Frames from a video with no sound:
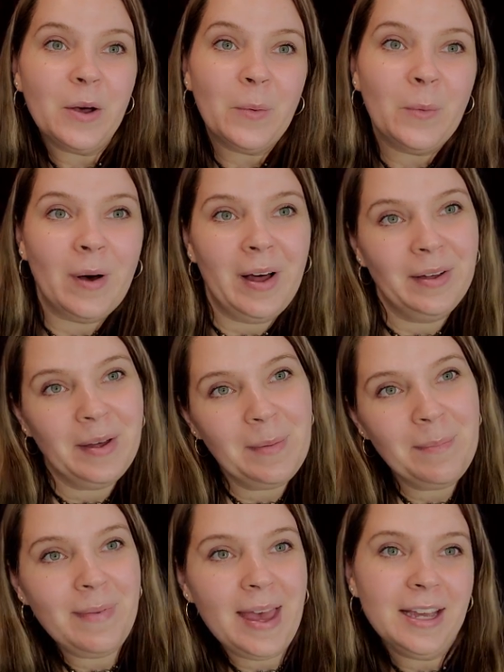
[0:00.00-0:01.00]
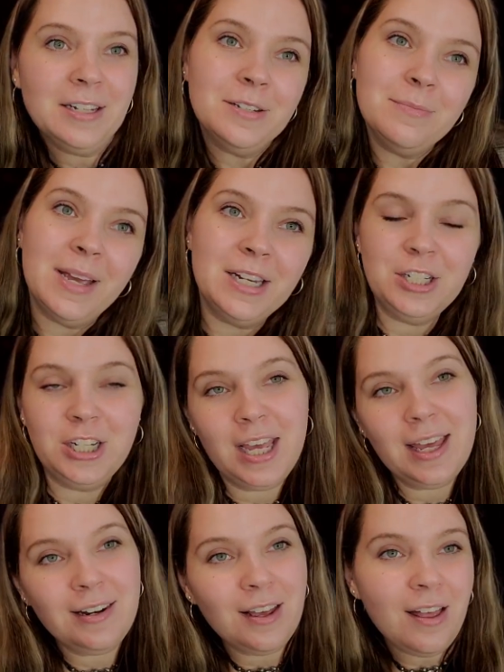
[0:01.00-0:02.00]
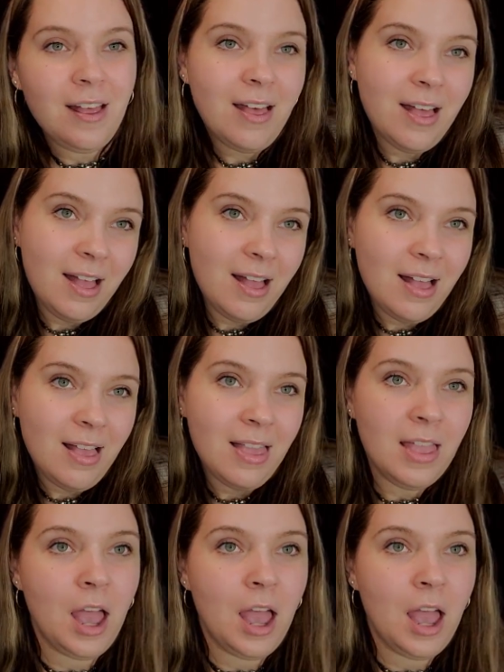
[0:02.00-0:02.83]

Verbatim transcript: welcome back to my channel.